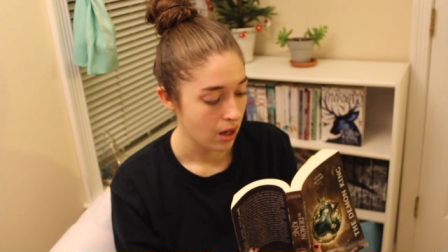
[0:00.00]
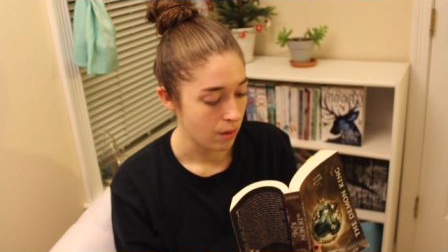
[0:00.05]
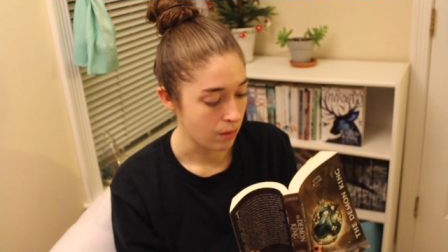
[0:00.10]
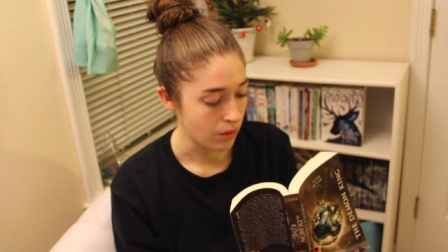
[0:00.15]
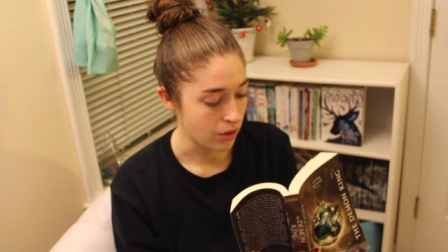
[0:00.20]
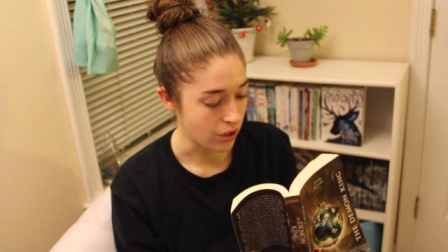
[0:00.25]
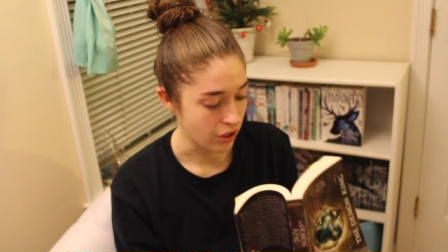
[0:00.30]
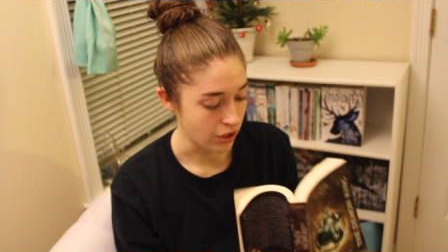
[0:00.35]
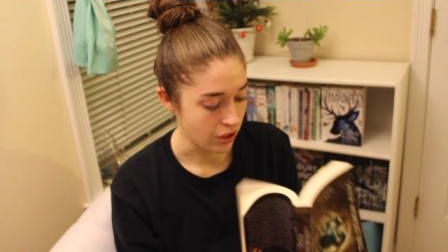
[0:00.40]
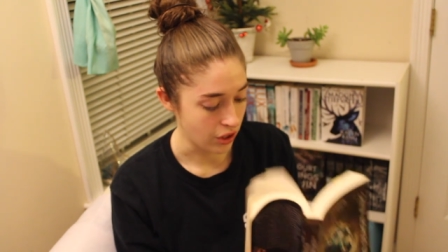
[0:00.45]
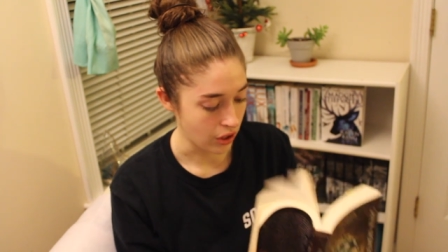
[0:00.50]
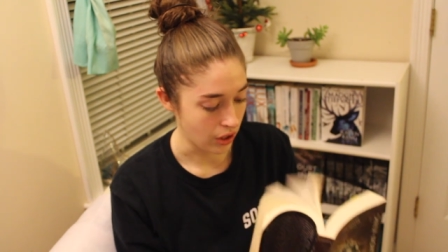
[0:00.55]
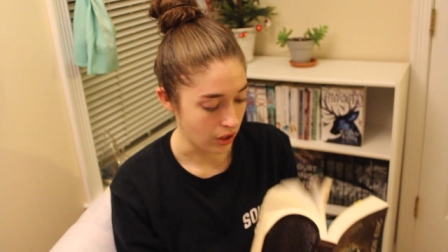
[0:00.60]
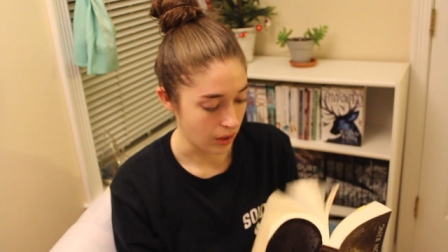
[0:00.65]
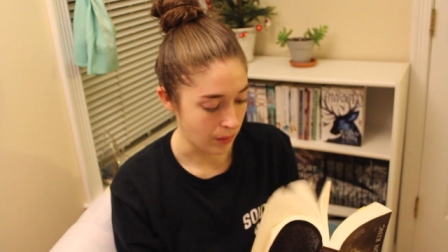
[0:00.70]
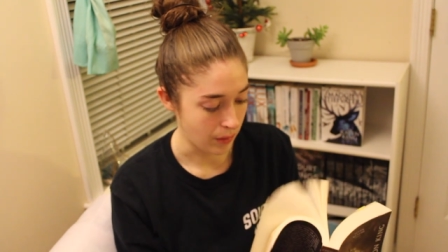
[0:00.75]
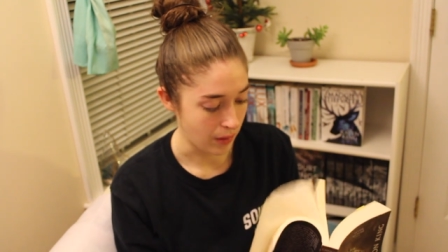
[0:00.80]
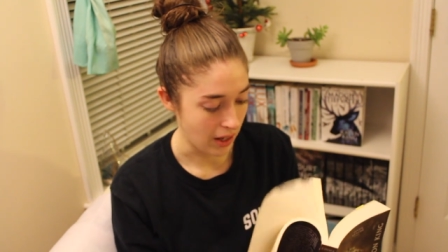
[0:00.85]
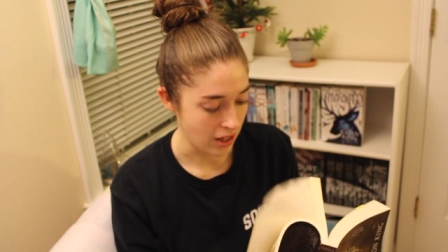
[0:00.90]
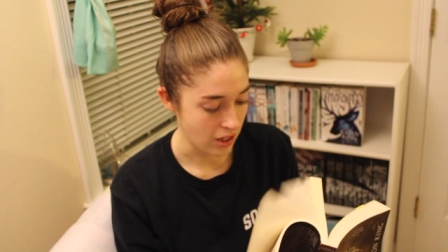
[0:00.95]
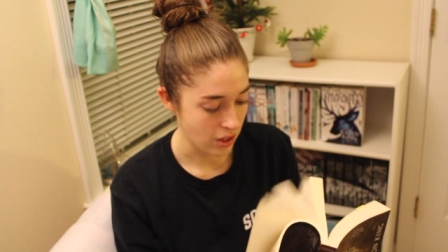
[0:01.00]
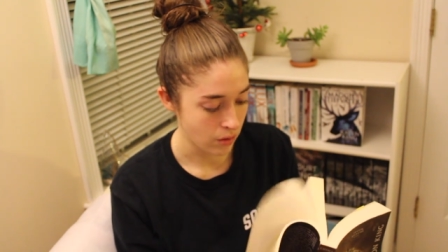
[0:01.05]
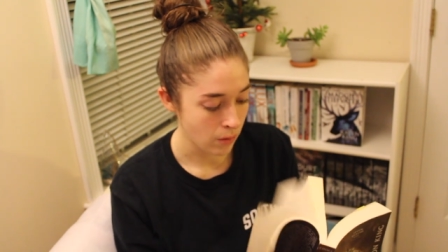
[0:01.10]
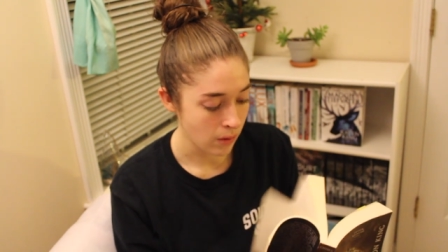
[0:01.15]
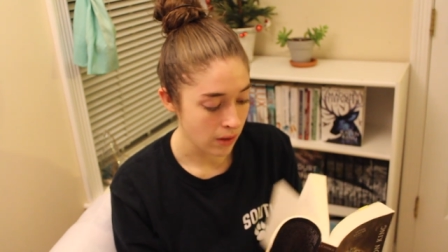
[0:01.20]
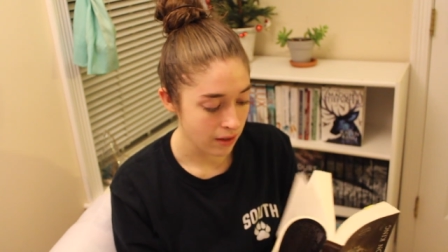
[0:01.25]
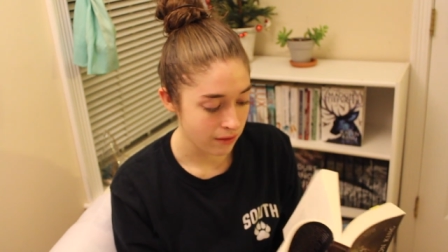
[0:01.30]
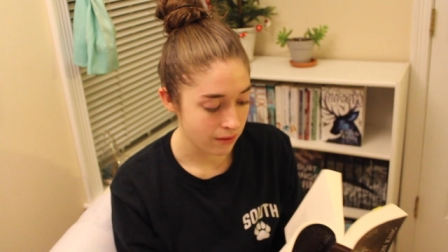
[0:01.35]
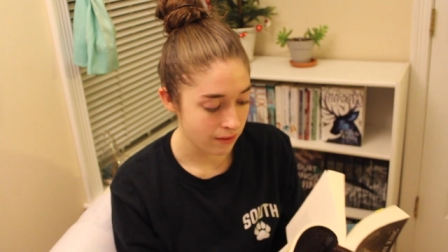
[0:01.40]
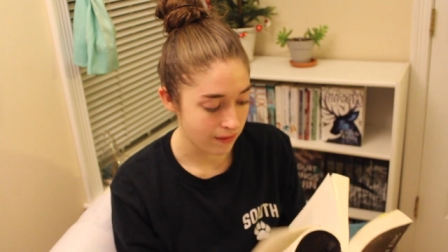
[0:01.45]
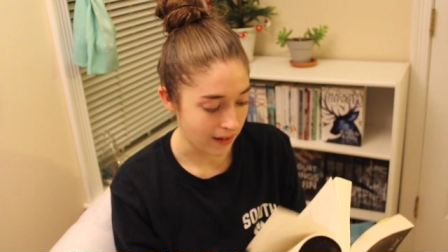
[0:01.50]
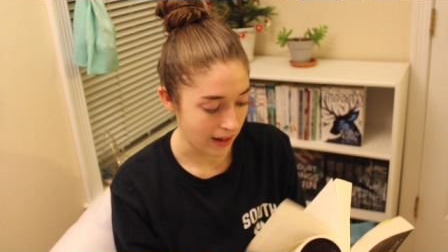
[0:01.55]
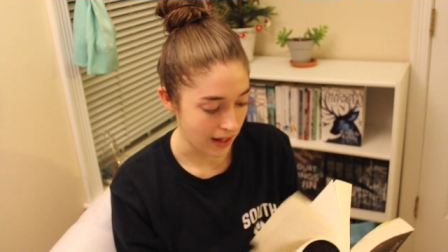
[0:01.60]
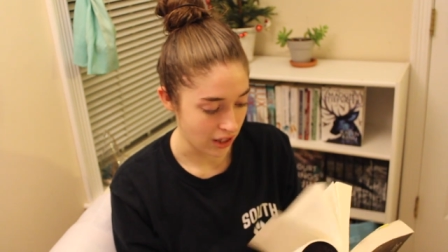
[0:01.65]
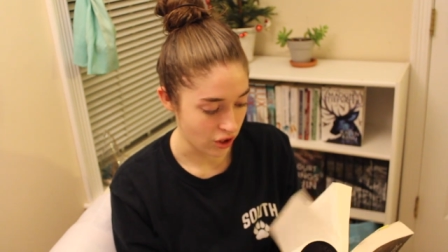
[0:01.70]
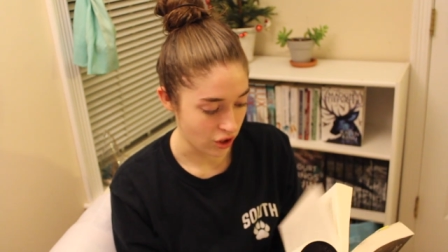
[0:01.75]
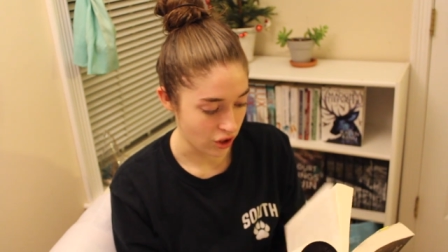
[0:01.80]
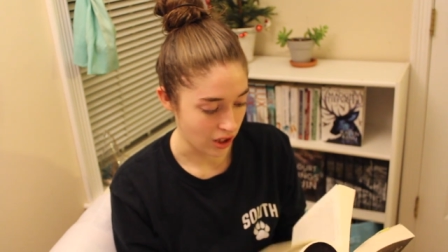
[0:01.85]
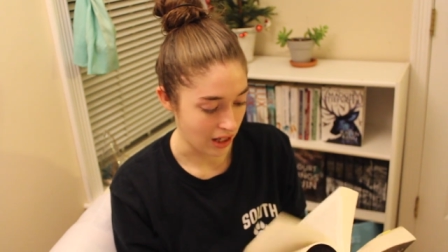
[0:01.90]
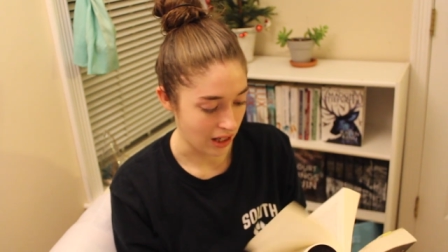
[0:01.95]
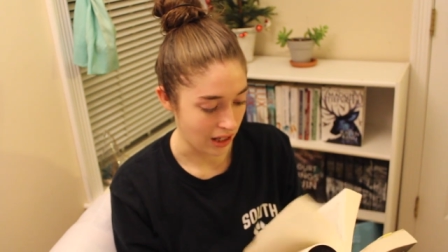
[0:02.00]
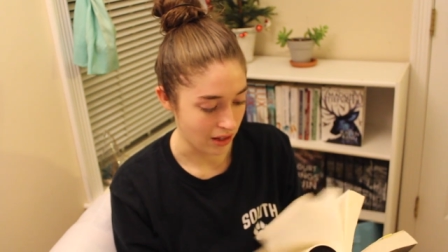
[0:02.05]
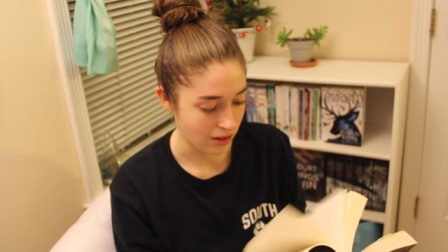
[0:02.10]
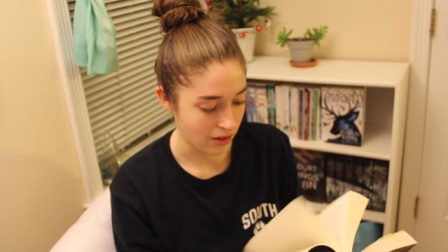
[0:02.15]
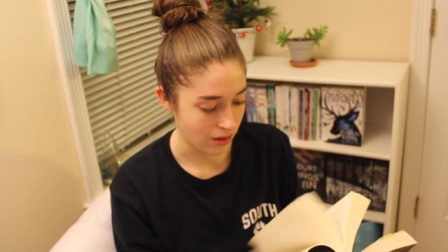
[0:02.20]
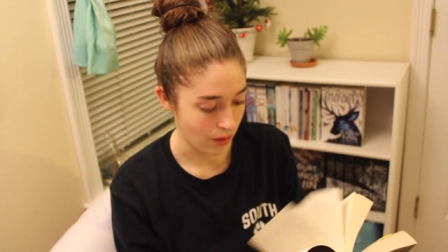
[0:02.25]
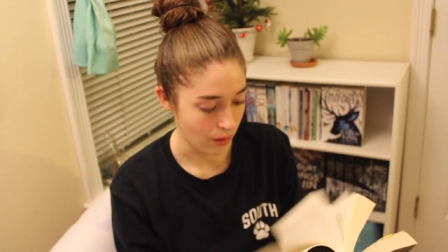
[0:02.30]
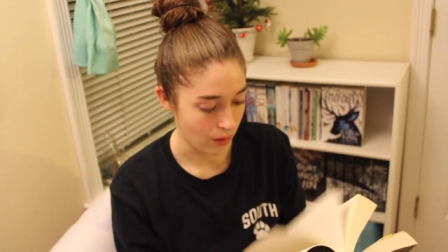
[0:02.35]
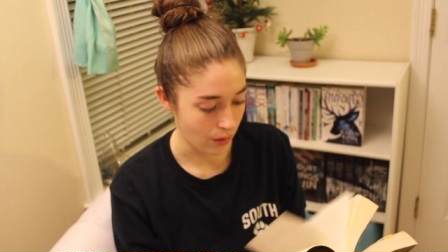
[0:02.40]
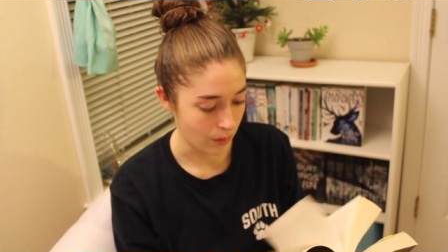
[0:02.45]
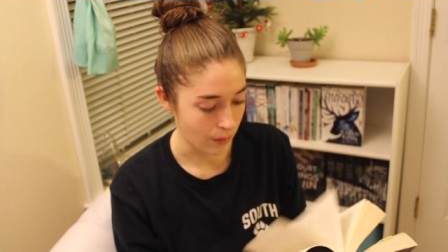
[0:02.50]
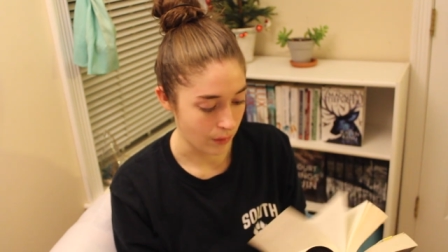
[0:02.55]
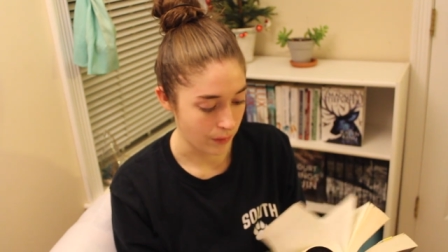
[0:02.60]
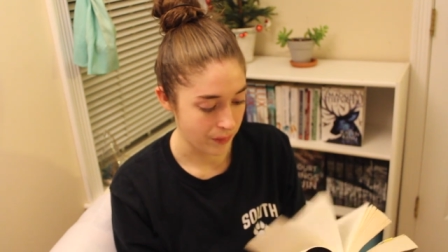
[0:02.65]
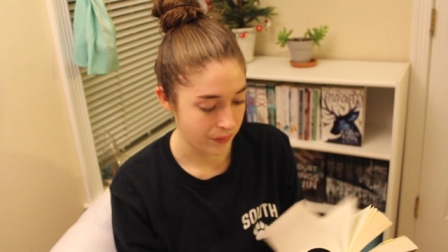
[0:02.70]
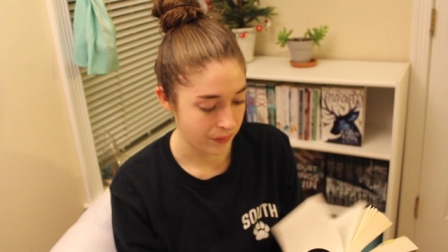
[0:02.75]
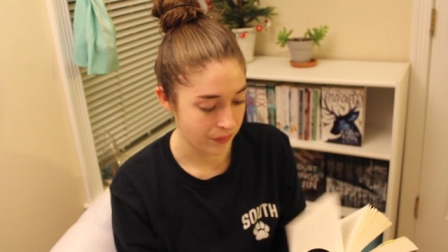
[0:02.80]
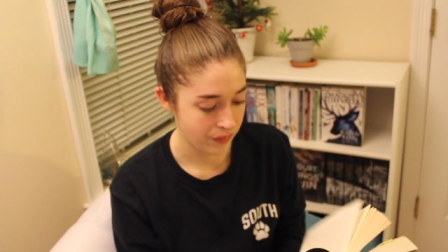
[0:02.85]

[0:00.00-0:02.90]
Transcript: which is good, but I do want to finish it, so